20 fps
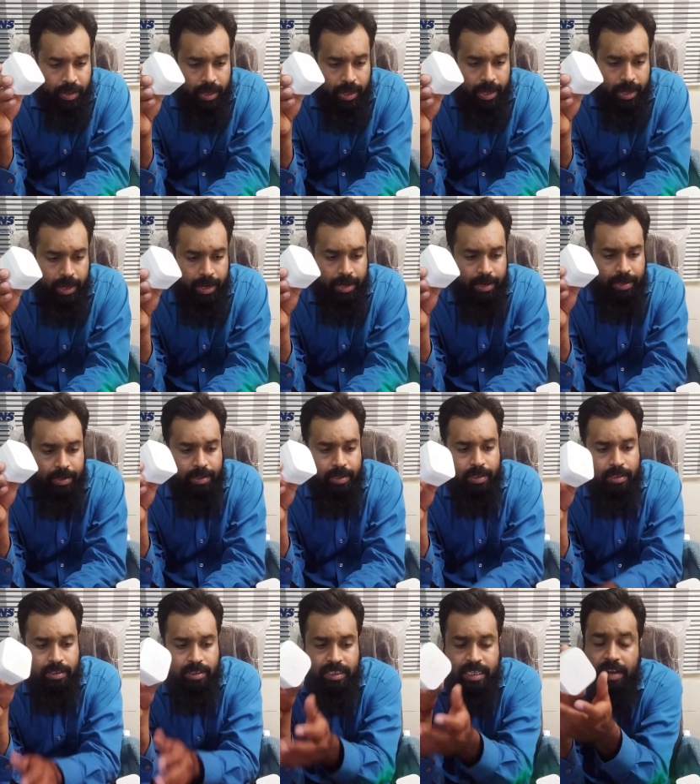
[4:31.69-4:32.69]

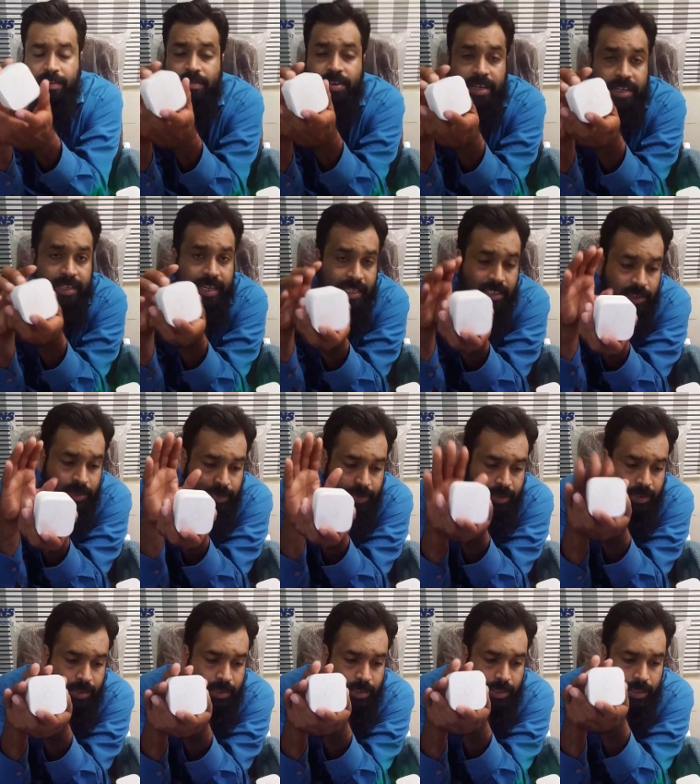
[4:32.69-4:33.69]
and 70
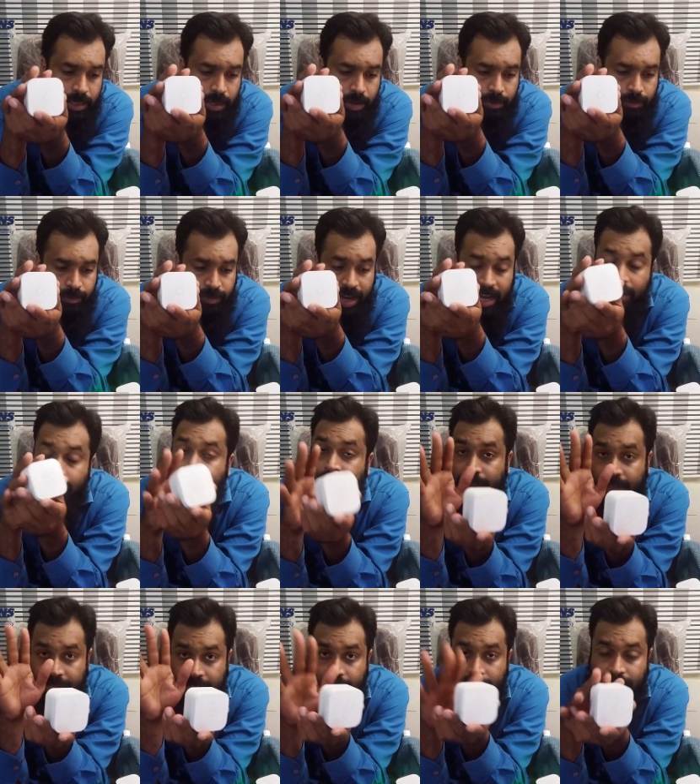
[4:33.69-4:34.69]
decibel,
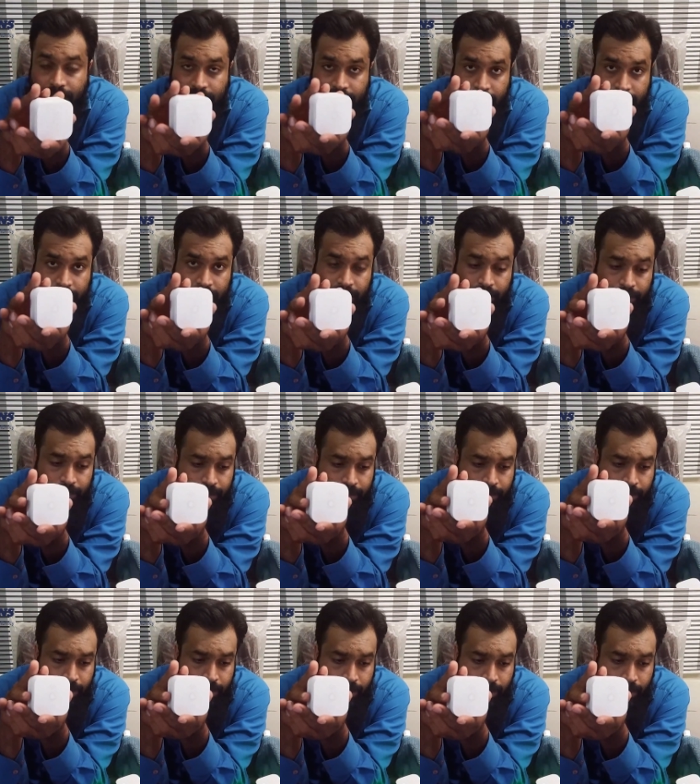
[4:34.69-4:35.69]
5 years
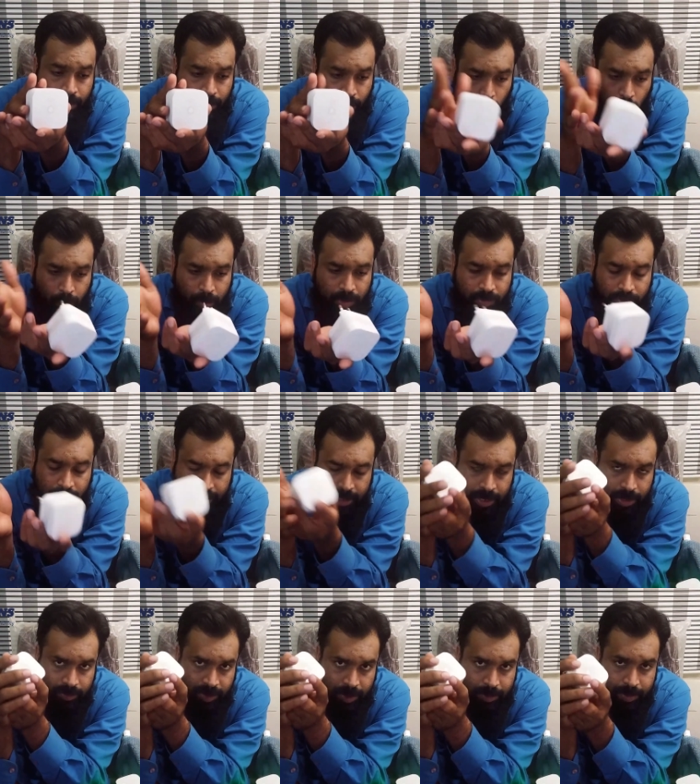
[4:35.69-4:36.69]
under normal
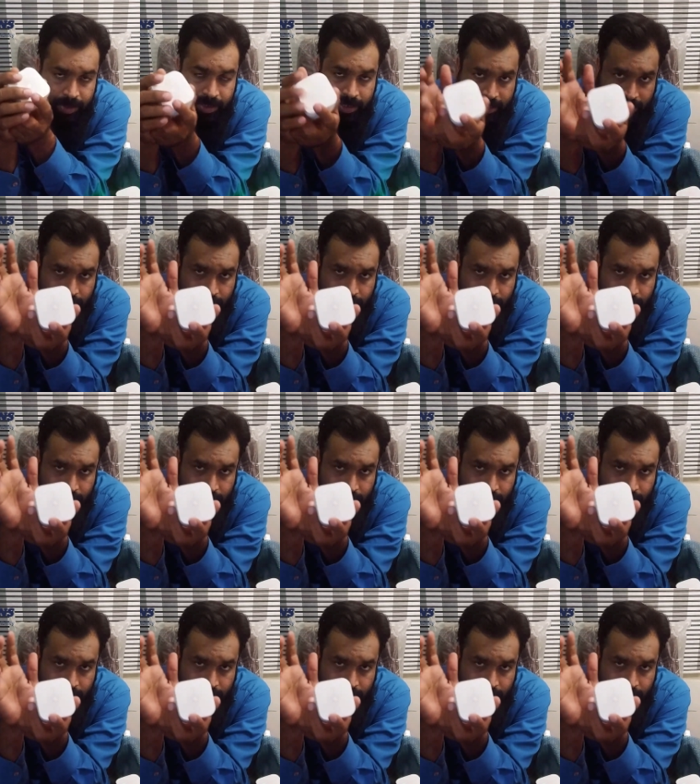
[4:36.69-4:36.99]
working environment.